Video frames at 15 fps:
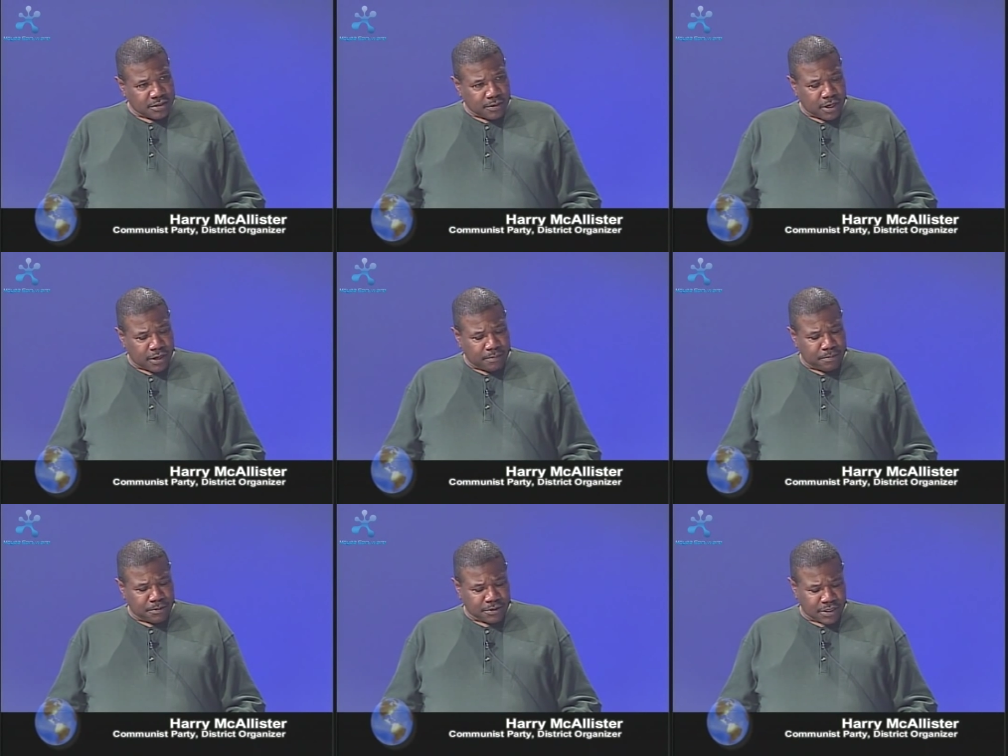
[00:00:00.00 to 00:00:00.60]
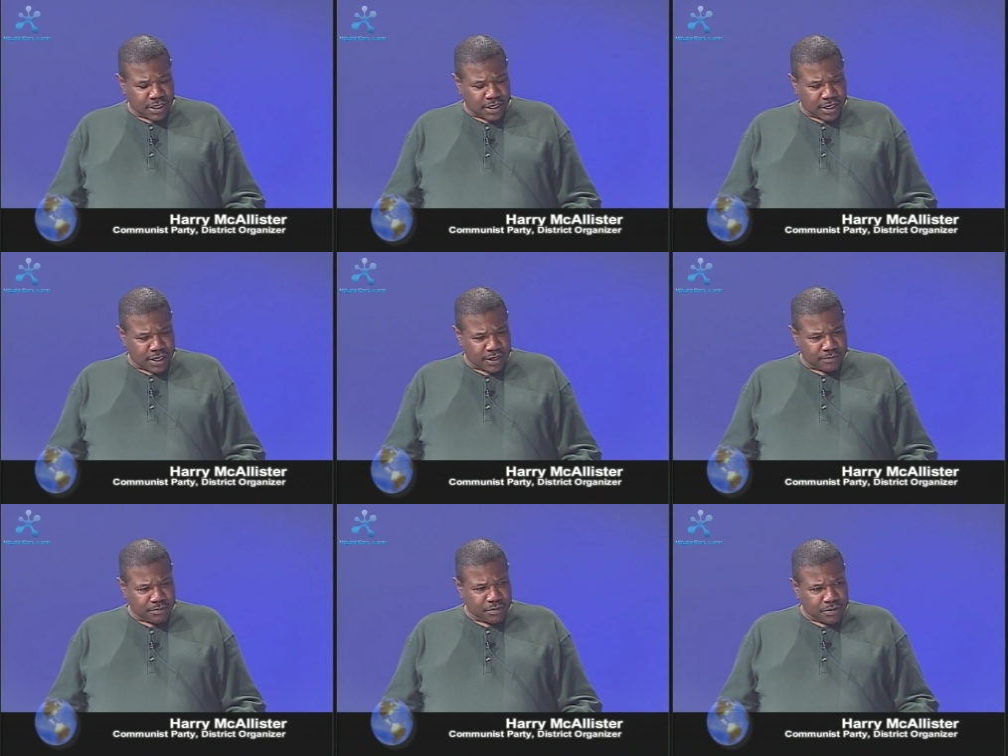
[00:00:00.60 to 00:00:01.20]
uh,
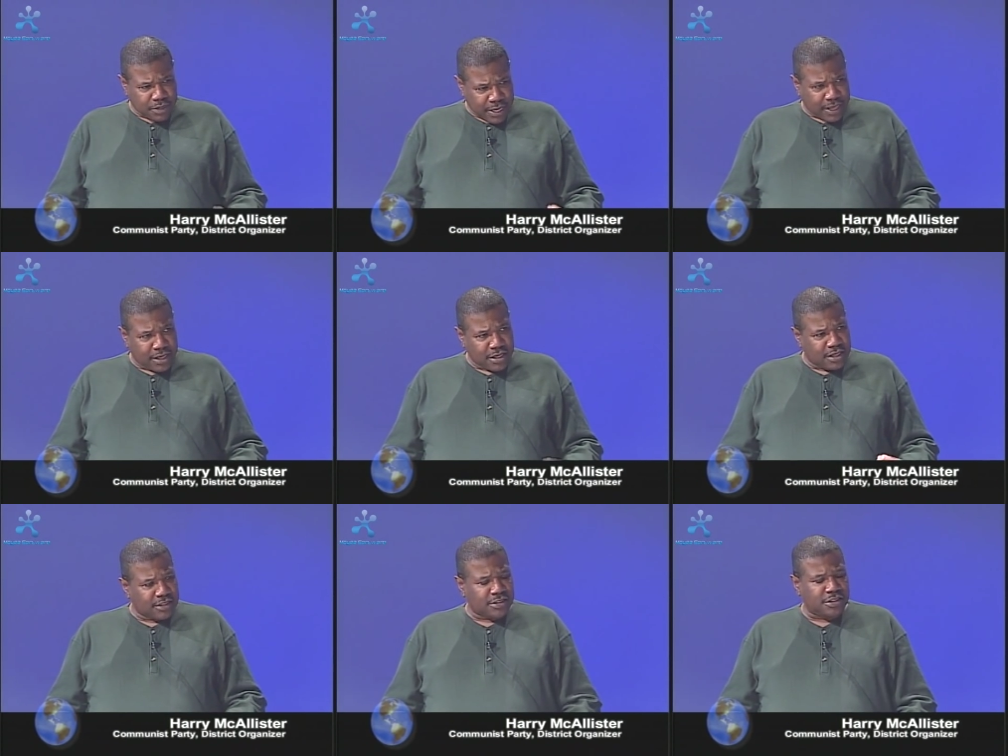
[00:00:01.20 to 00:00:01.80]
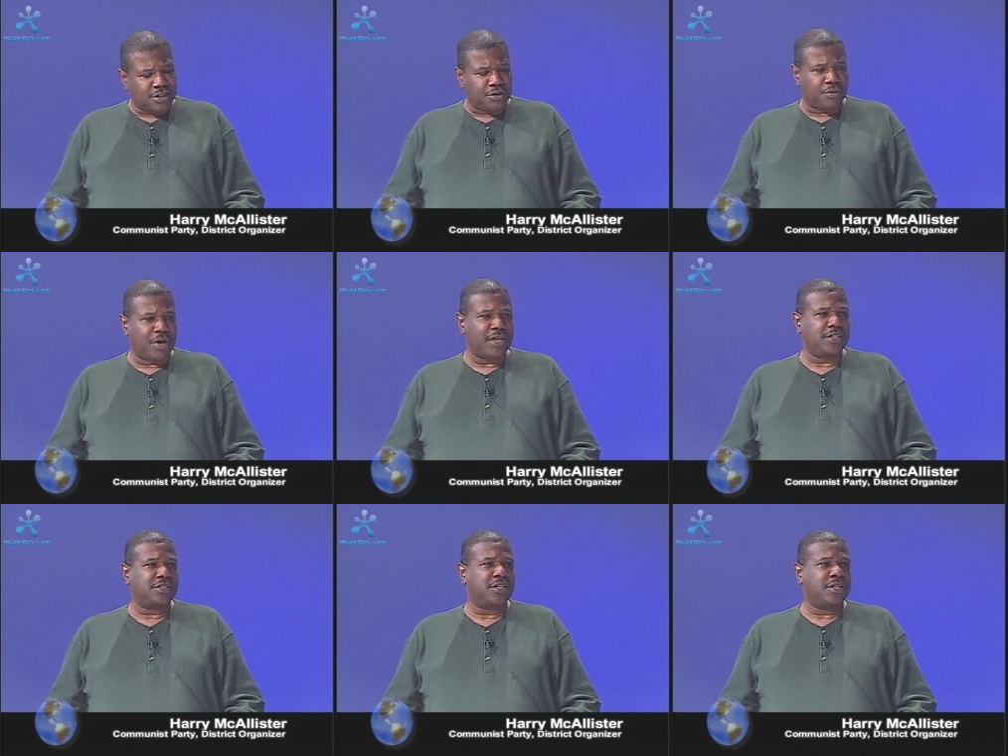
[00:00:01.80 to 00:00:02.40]
uh taken
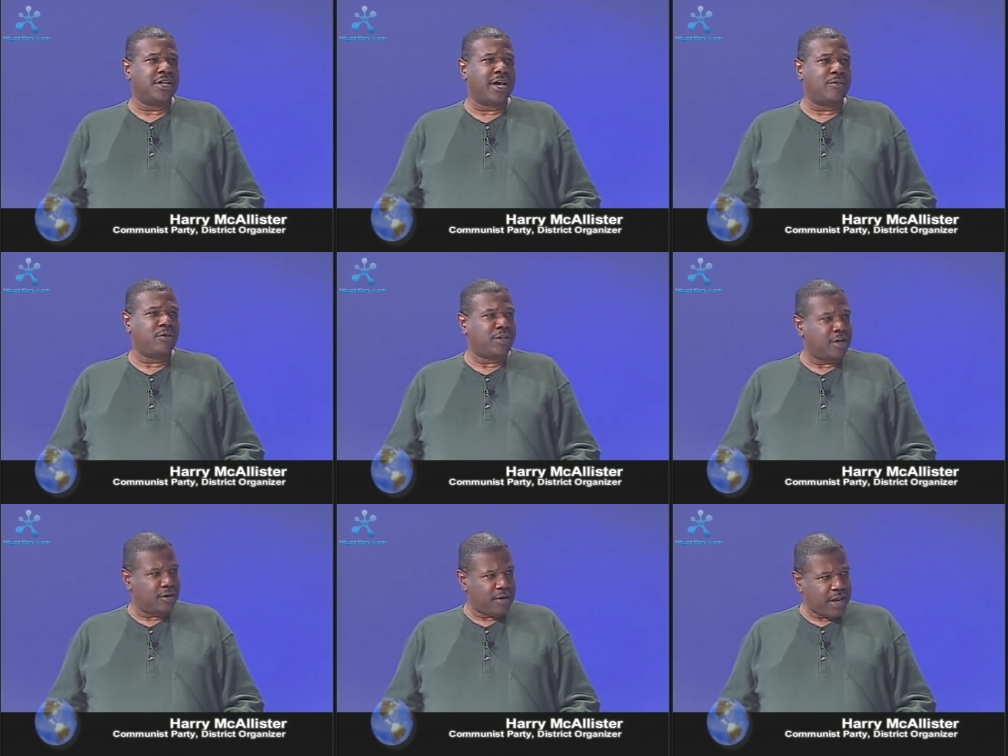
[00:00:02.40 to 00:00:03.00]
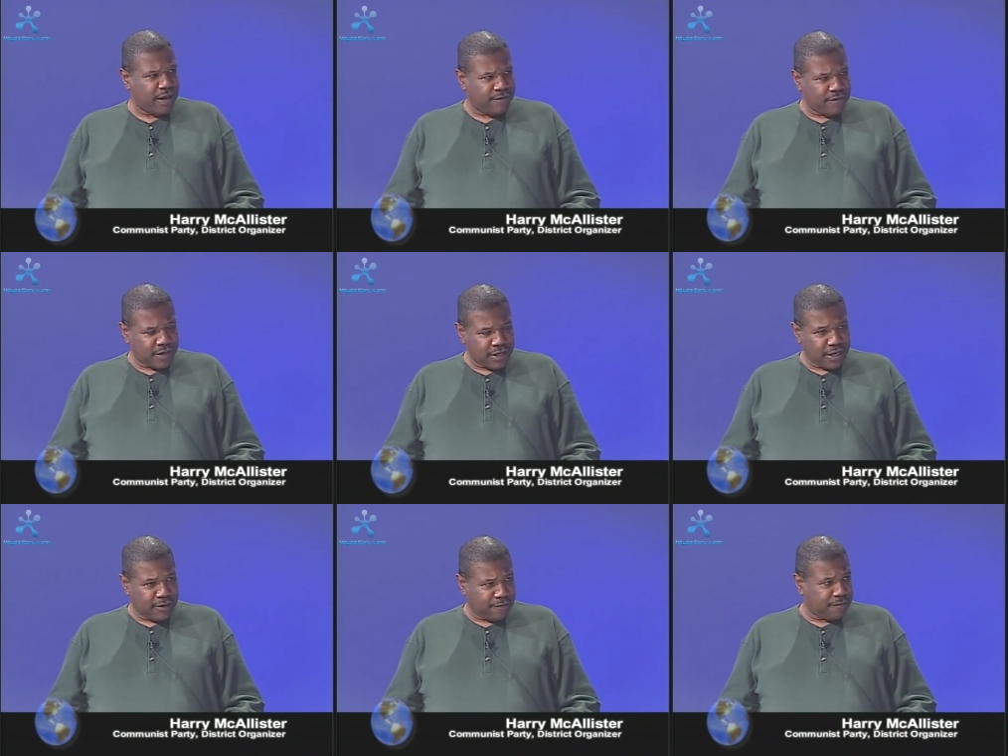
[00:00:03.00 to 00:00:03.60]
consideration that we don't have
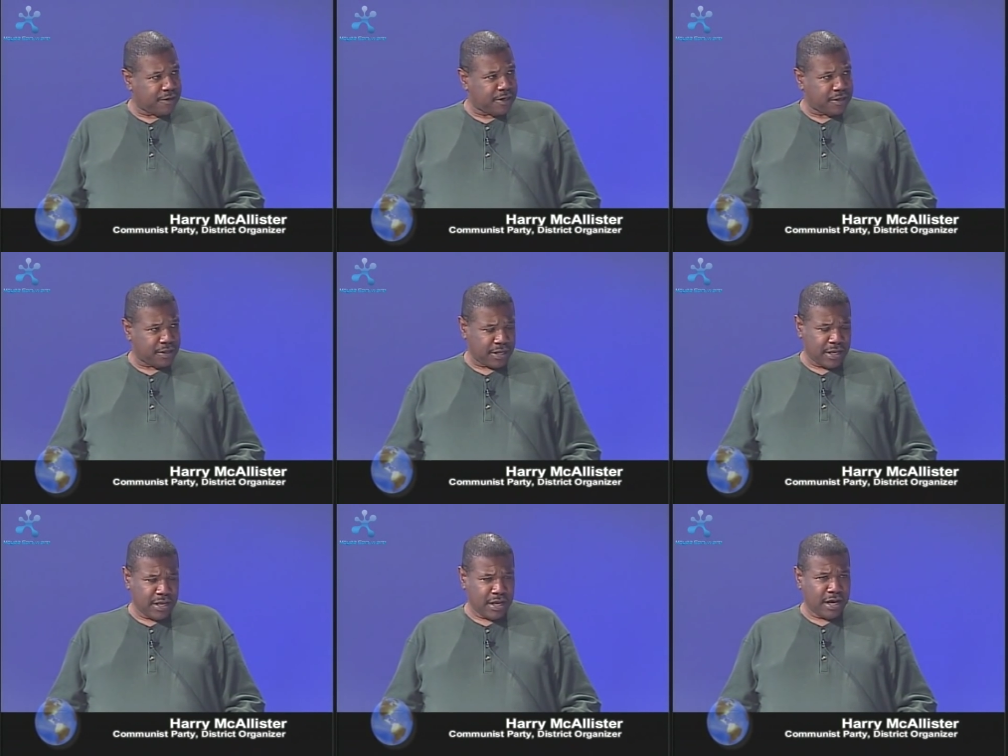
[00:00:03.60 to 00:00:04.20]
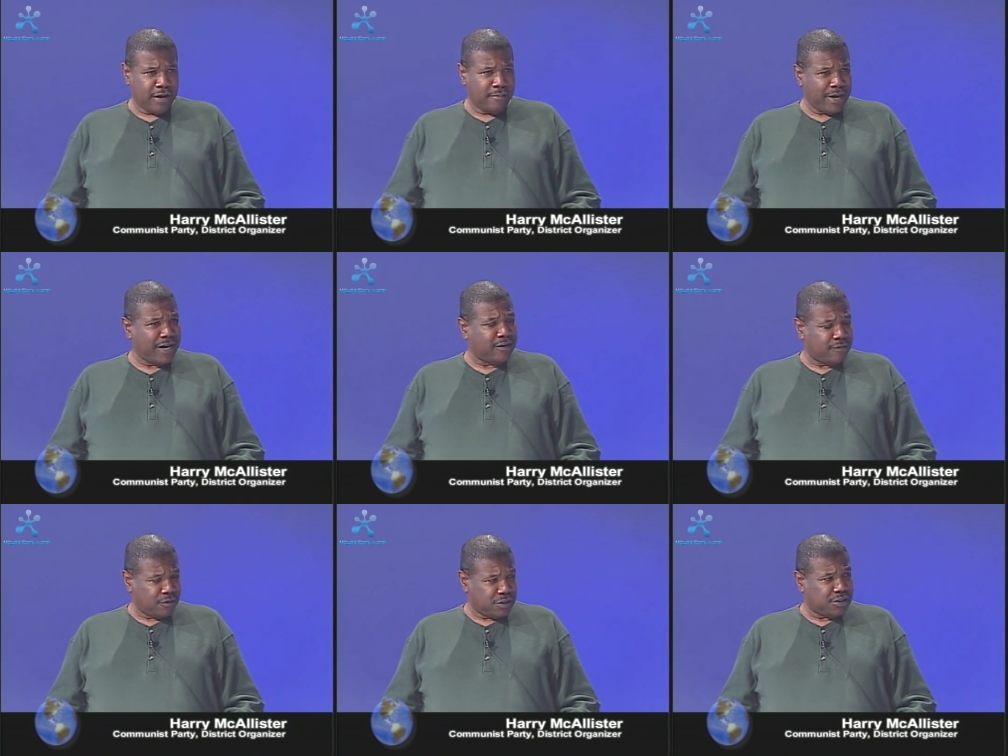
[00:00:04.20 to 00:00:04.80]
an infinite
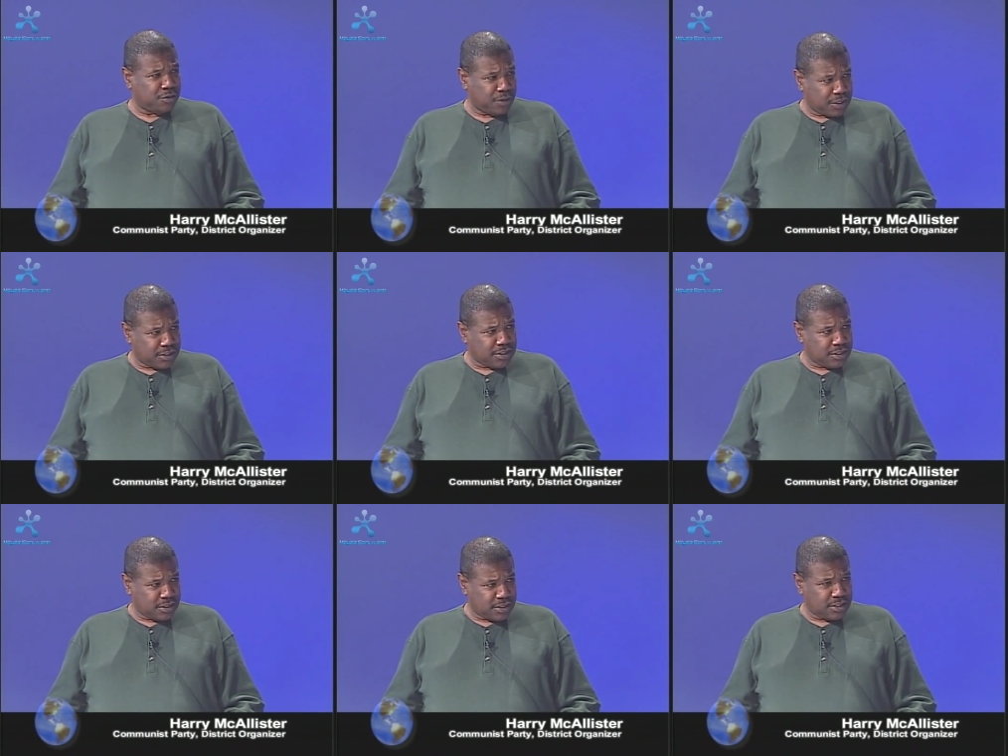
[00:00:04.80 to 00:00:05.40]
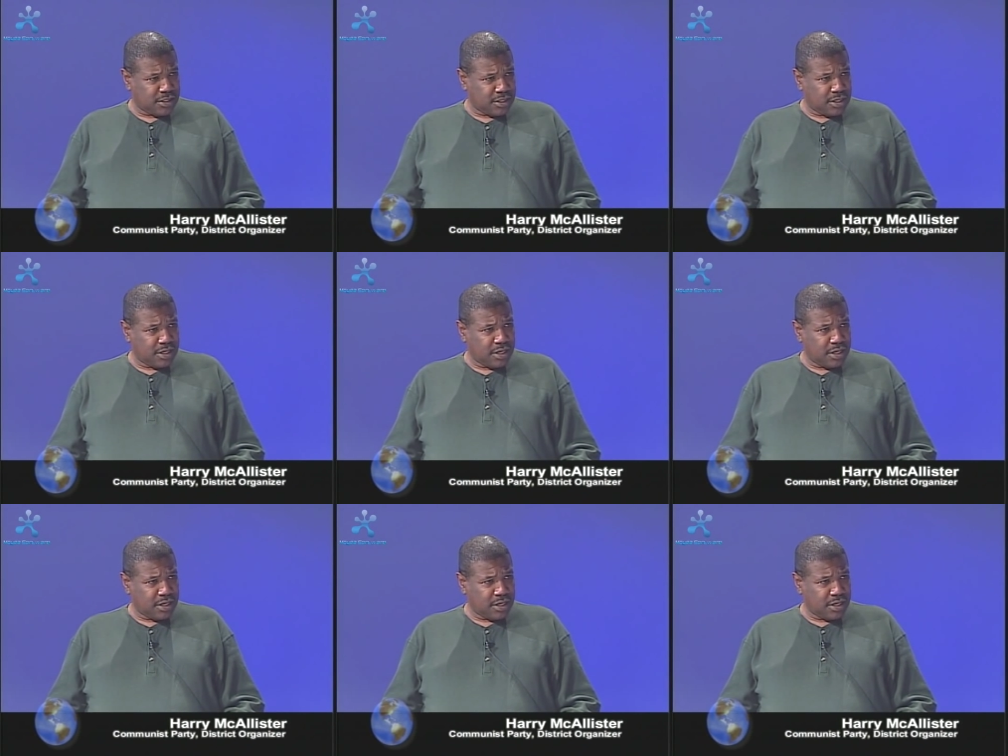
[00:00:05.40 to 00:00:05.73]
amount of resources.